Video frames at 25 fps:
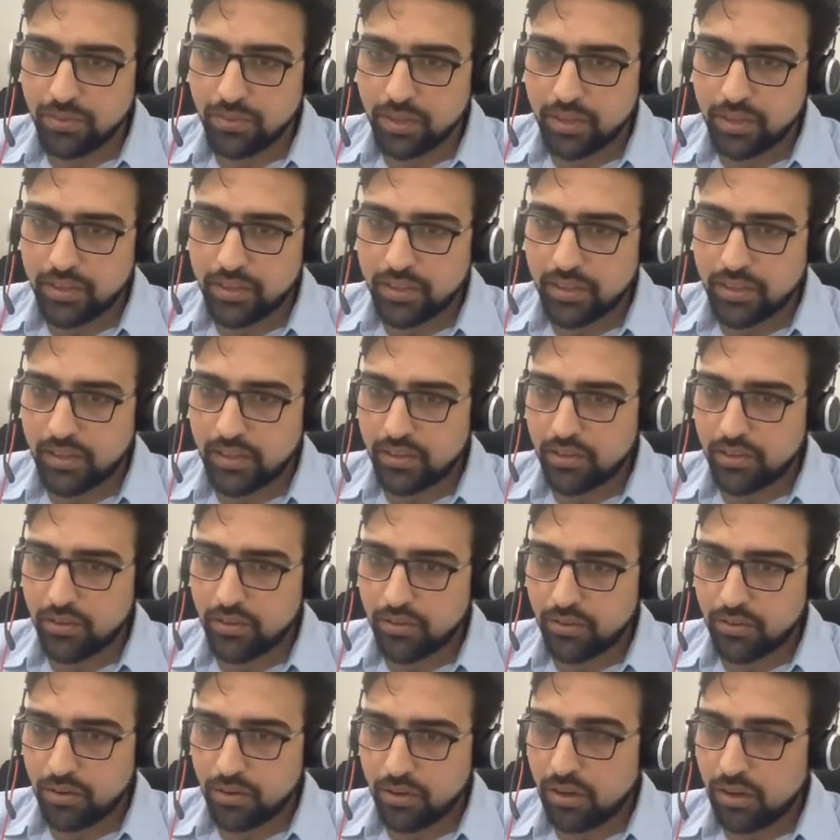I think
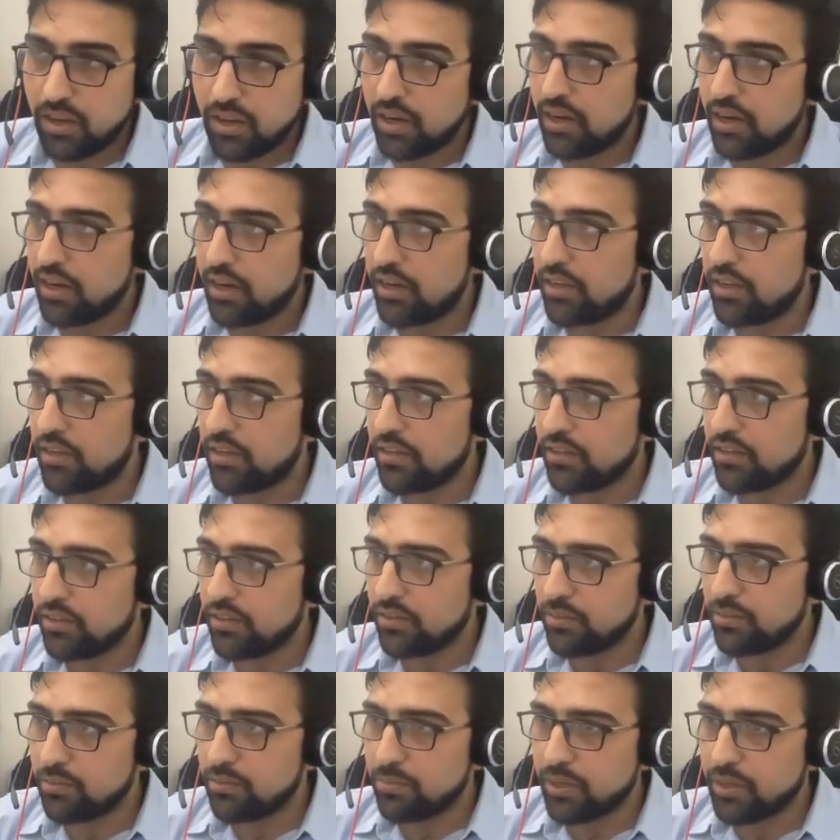you all are,
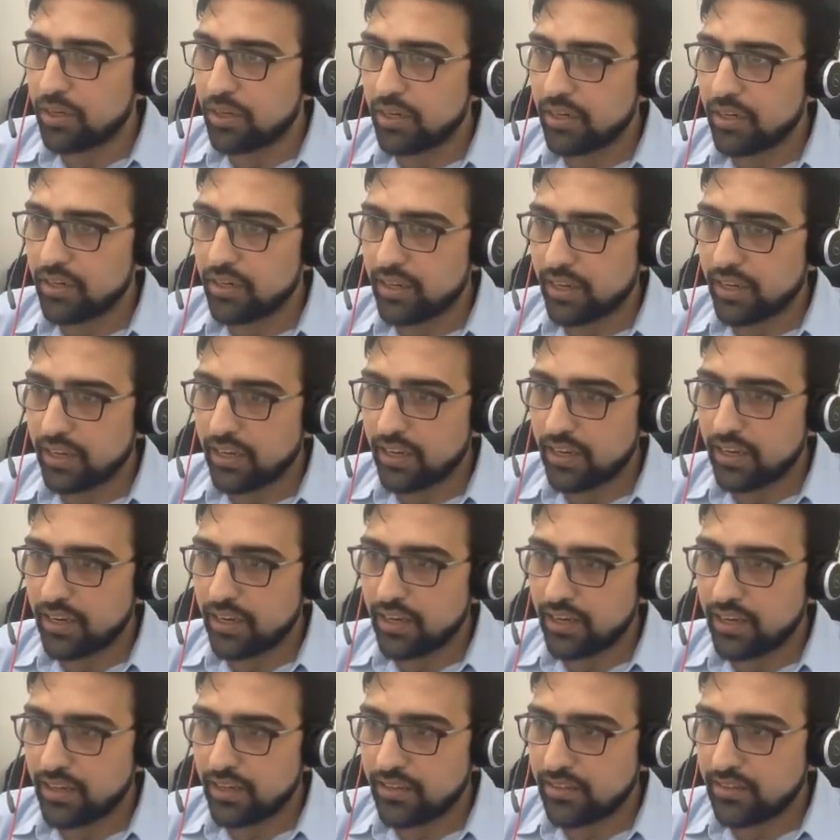pretty techie
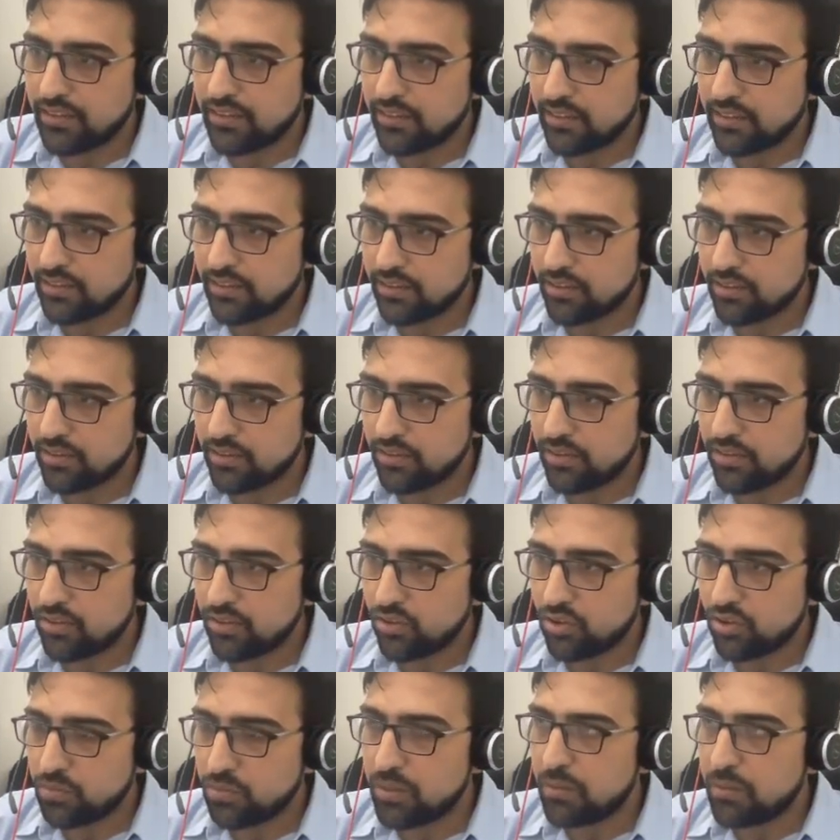guys, so it
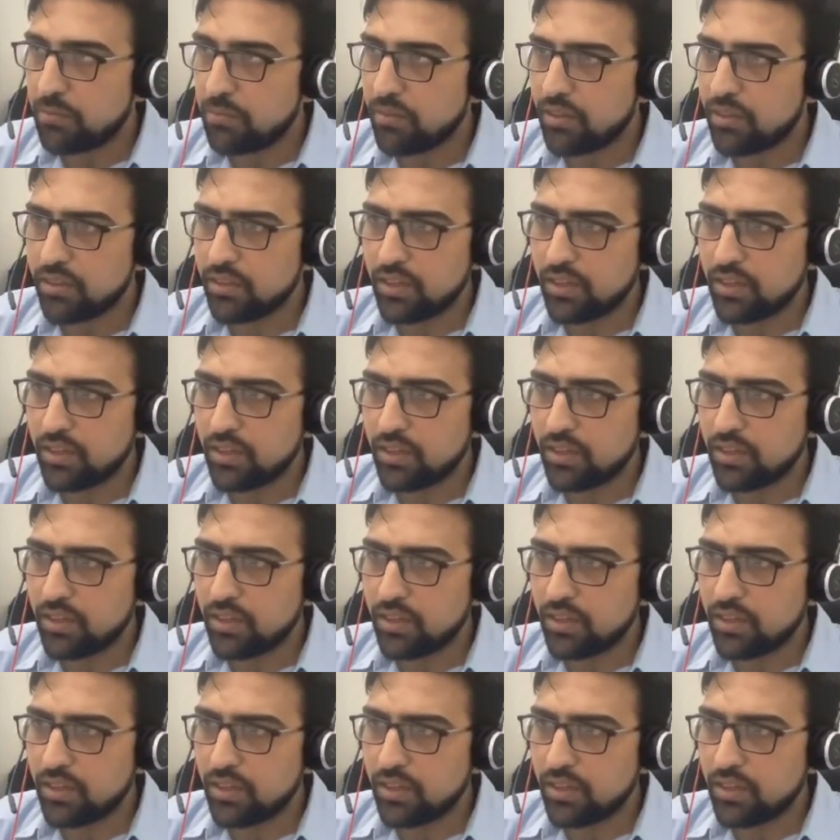should be